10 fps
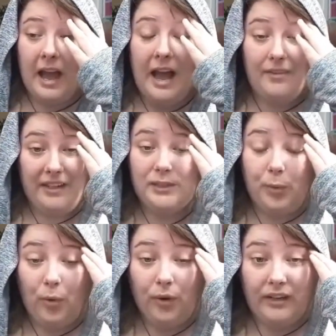At this
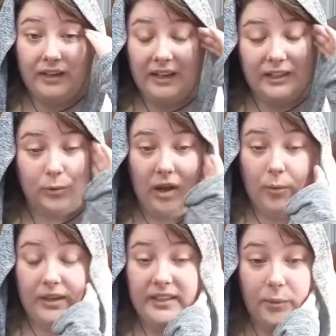point is where
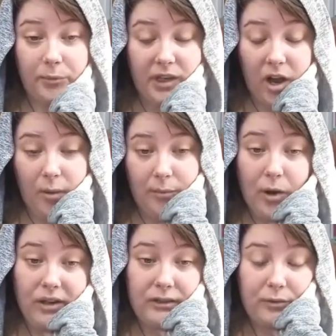we can become
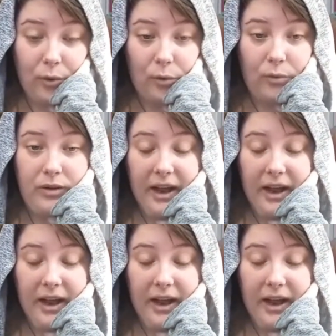mindful